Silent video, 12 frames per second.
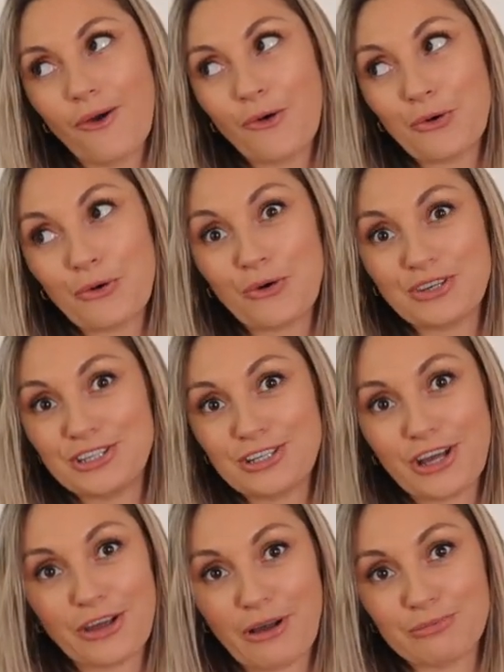or you
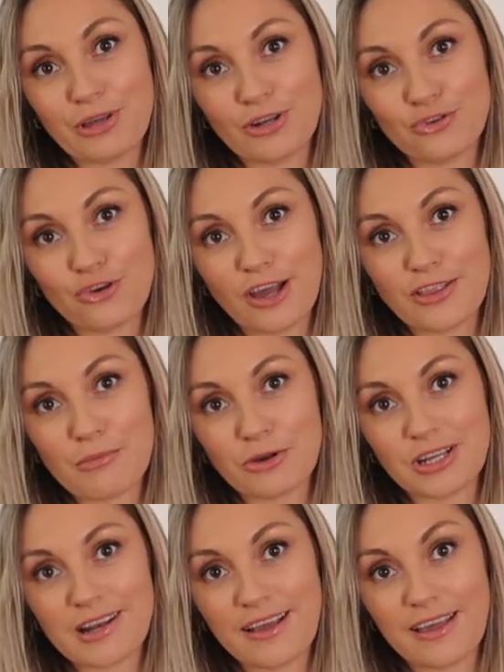know I'm going to try them
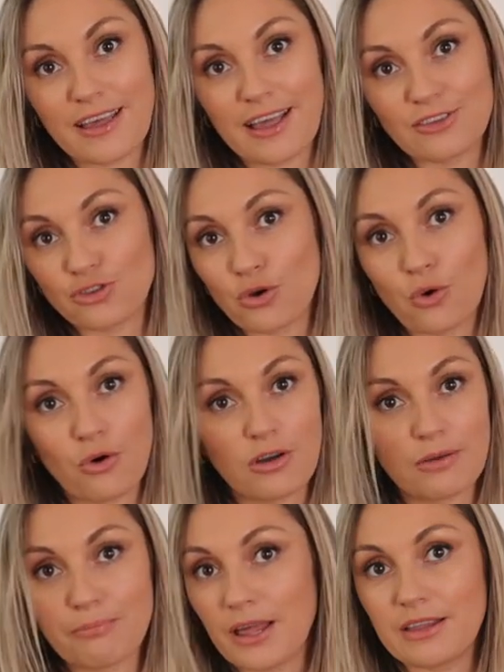on in here and
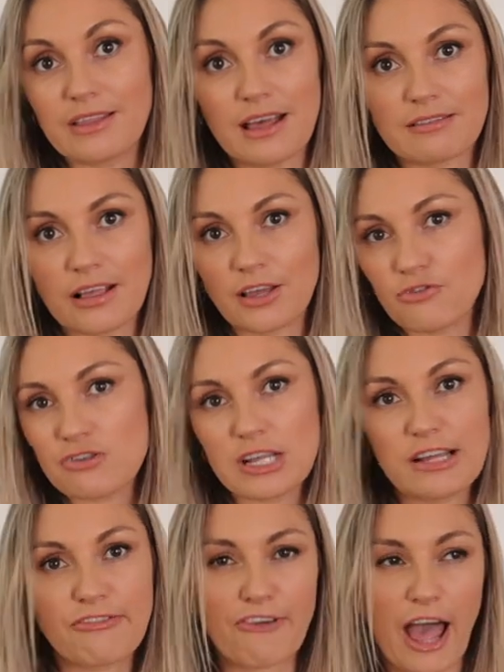talk, but that's like a
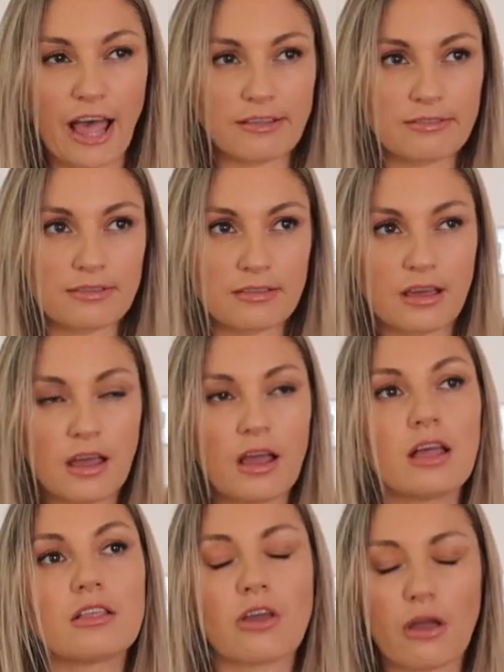really fast
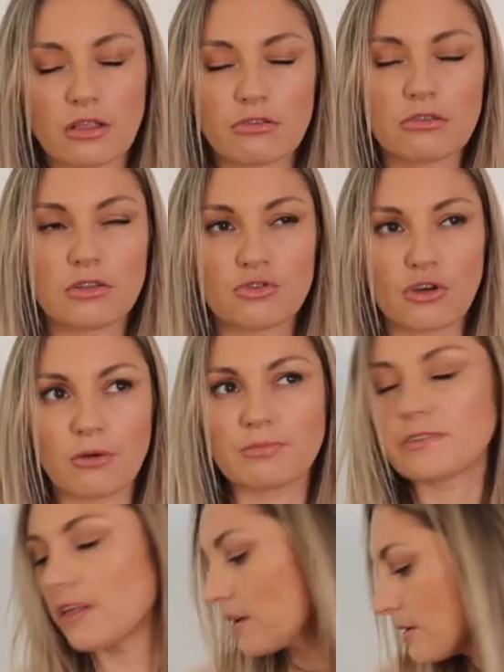going through the
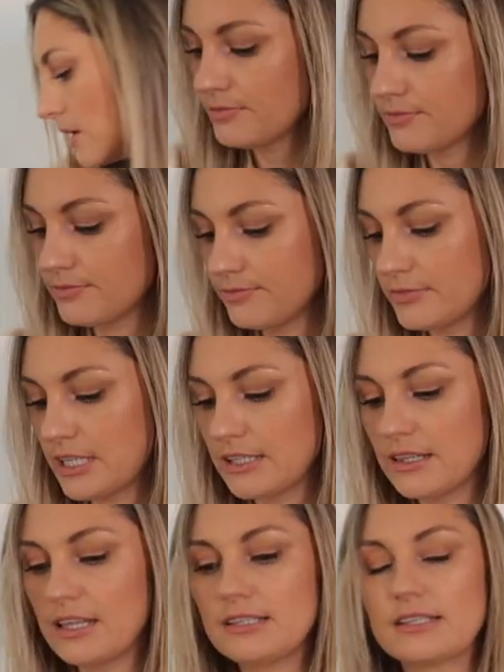tops thing.
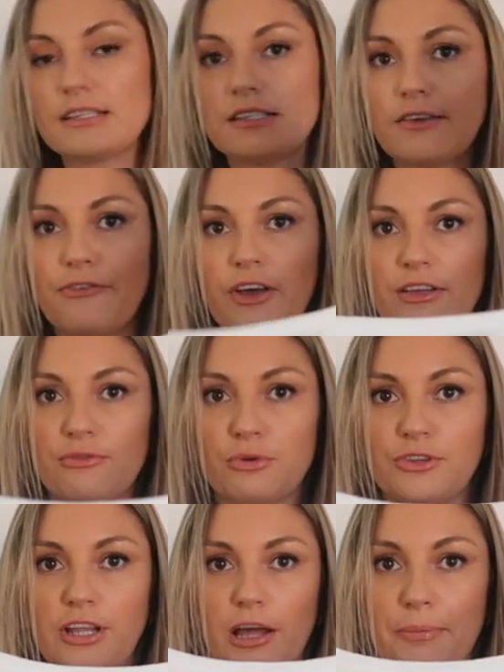This is the first
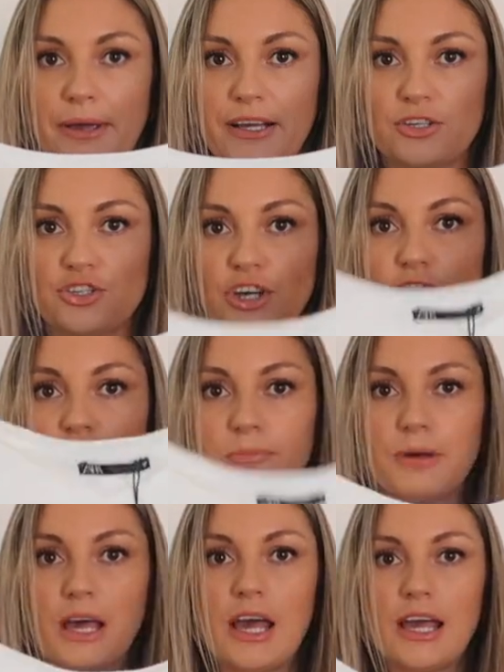one that I picked
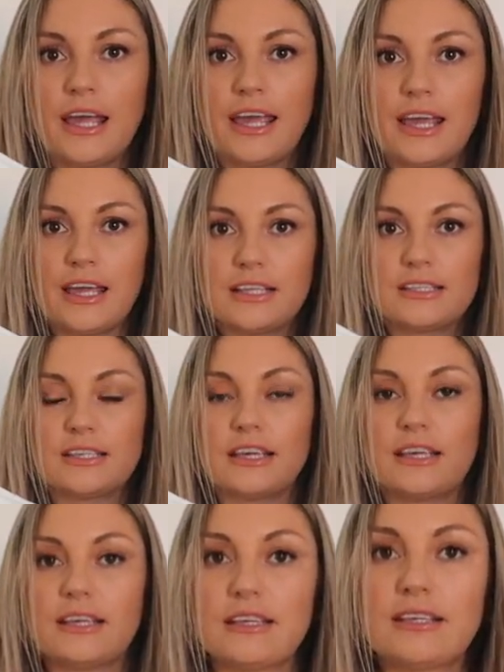up. It
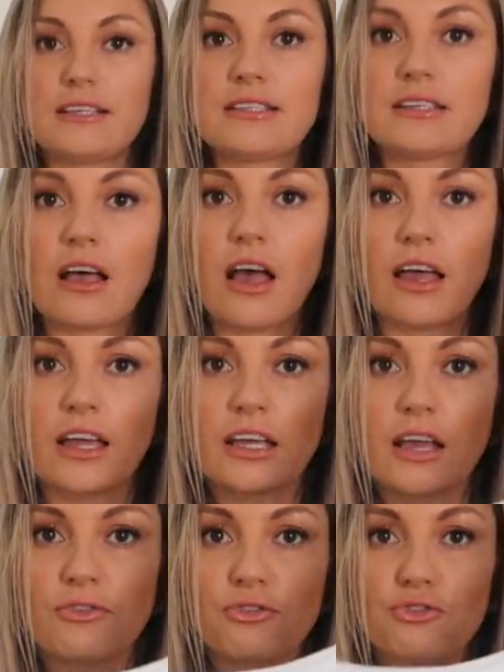is
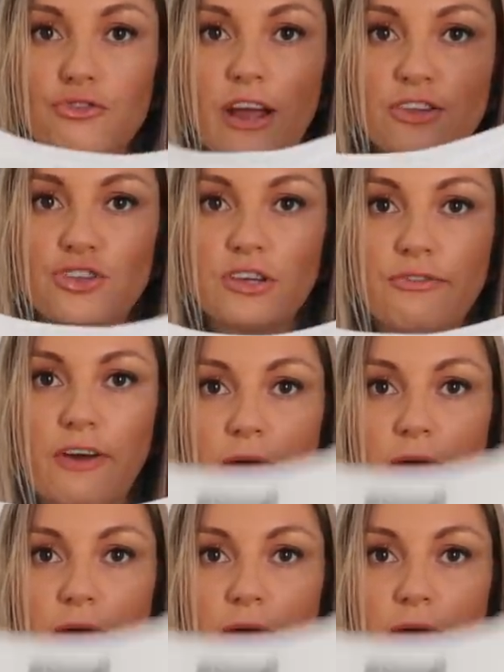a stretchy